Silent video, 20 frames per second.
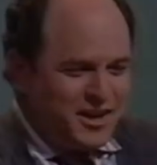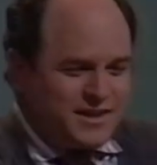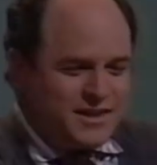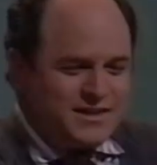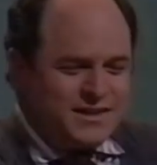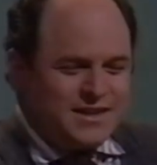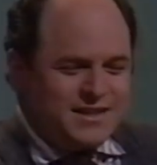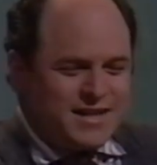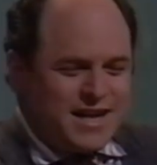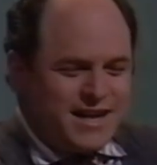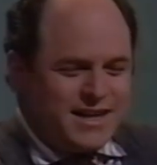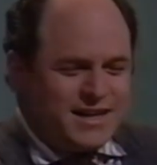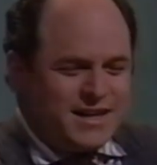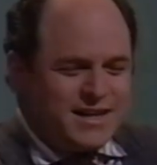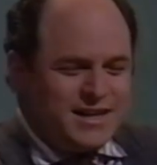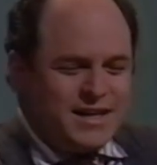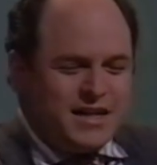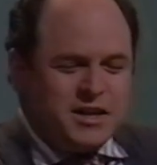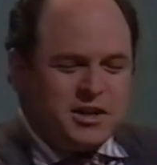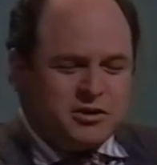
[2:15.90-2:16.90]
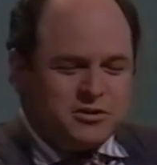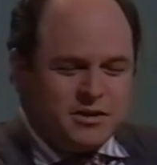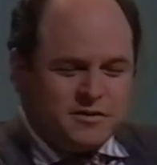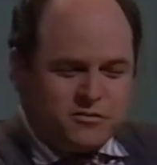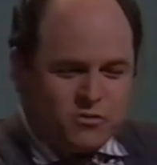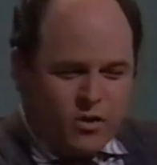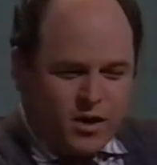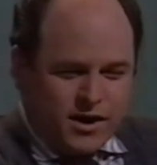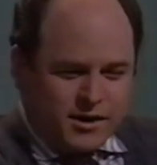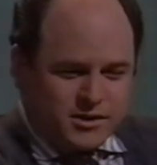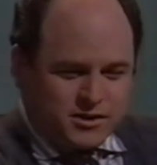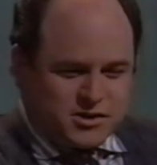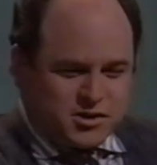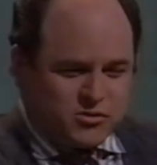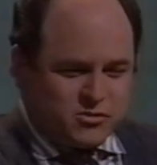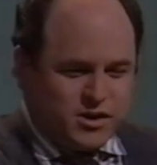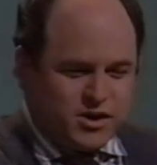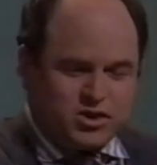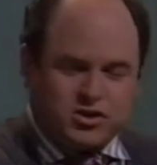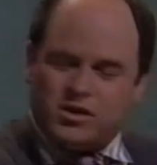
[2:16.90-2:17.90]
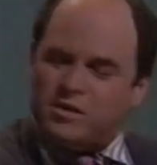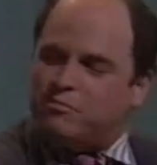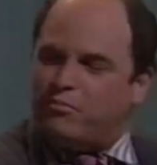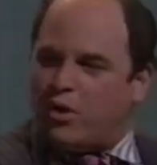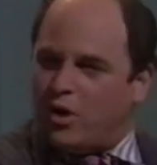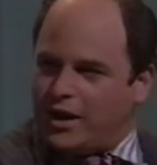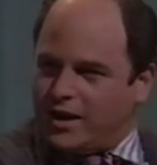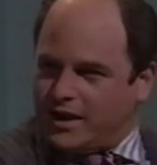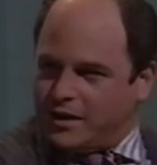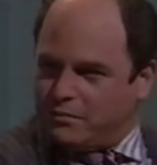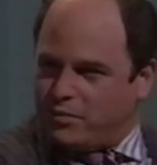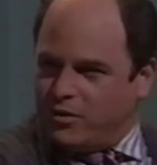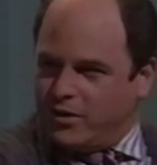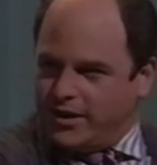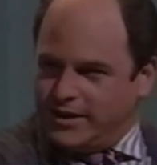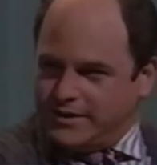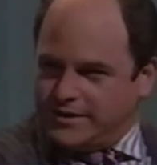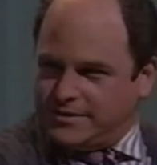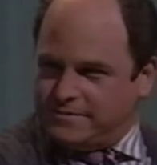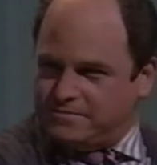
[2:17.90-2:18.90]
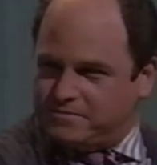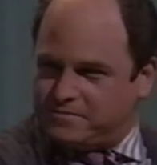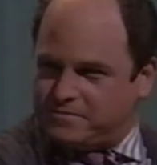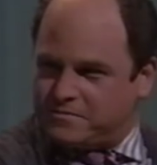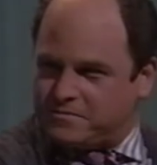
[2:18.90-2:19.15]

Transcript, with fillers: long does it take a liter of water to reach the boiling point?